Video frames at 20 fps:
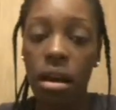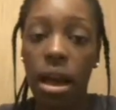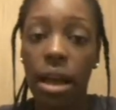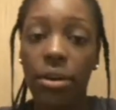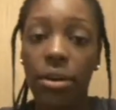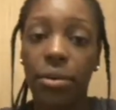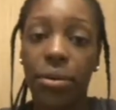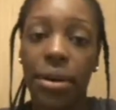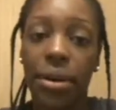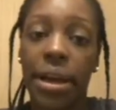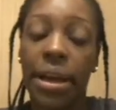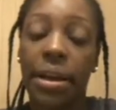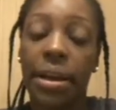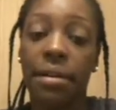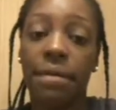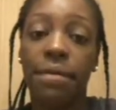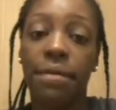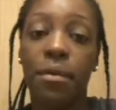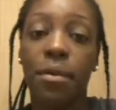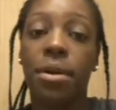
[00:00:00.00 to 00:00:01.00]
I do her
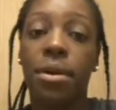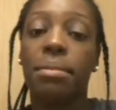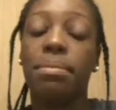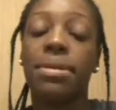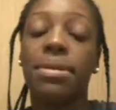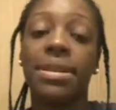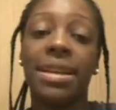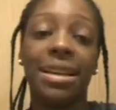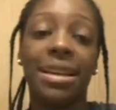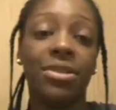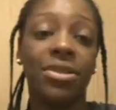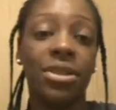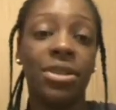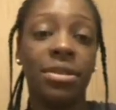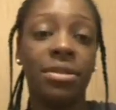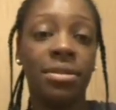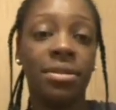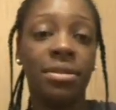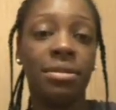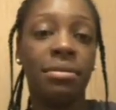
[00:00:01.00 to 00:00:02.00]
hair for
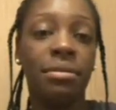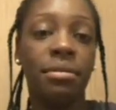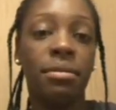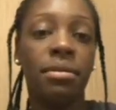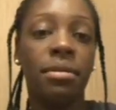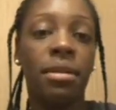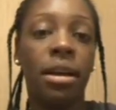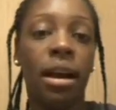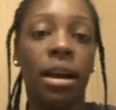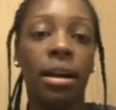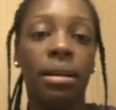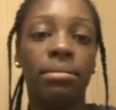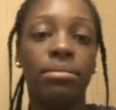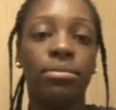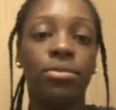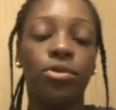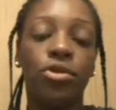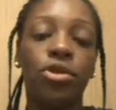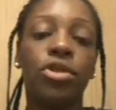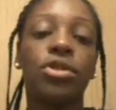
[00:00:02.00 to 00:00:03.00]
protection,
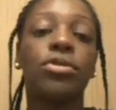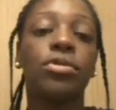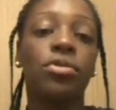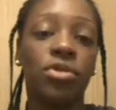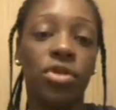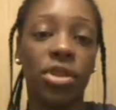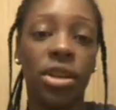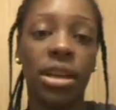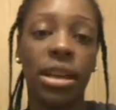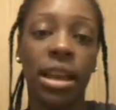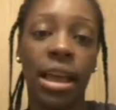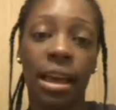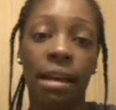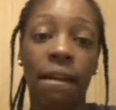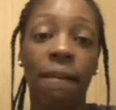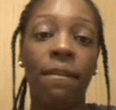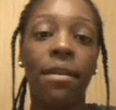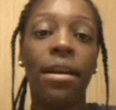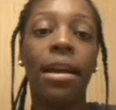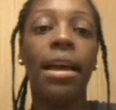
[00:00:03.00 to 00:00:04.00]
just so she can
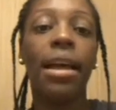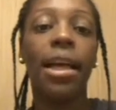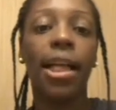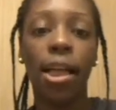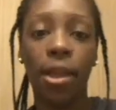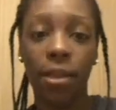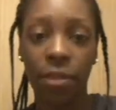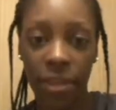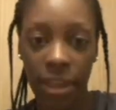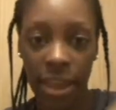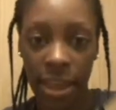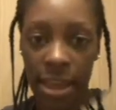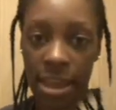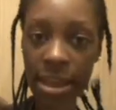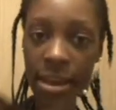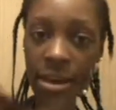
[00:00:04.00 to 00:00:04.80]
have healthy